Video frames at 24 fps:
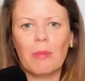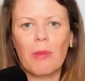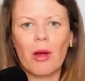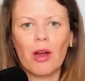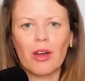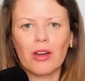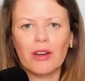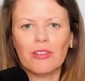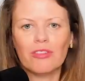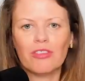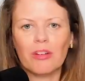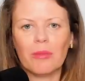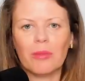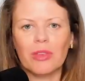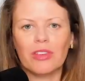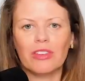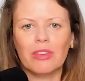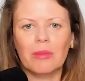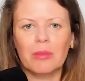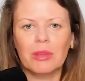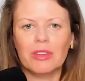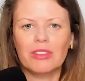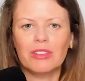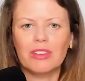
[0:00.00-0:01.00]
Barton from the
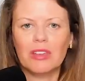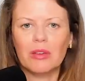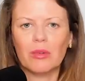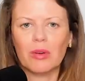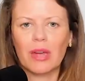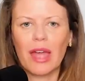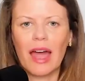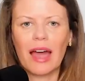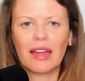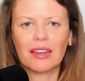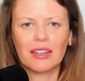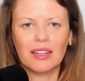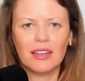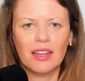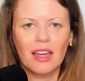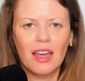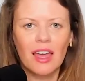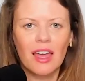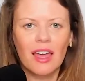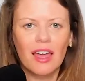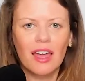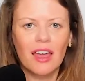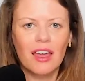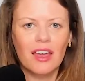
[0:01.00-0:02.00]
CBC reacted.
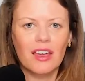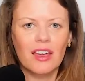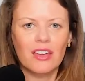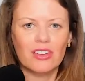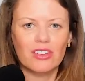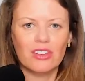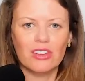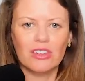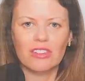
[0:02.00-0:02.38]
She